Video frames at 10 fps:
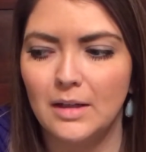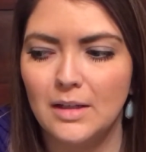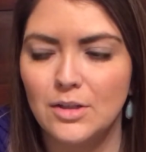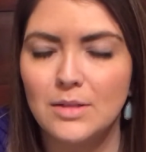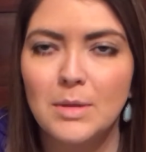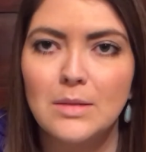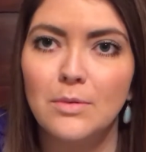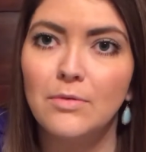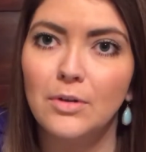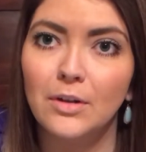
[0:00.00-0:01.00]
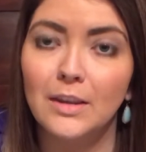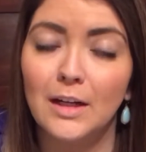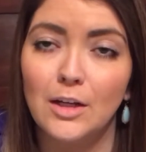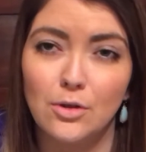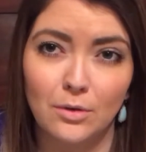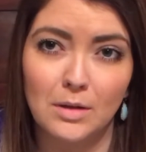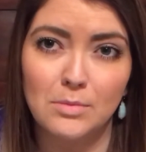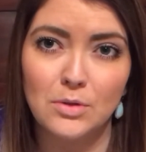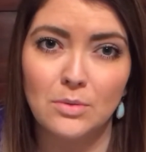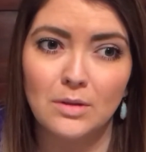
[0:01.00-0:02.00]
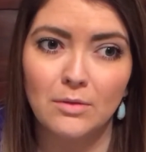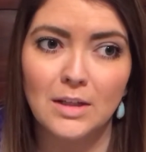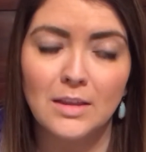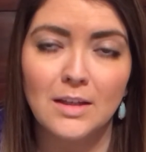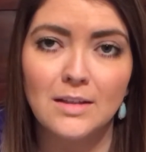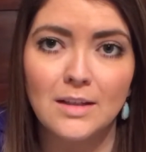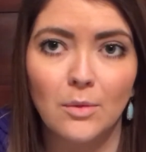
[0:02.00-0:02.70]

it just makes me feel good that I know that I'm doing the right things,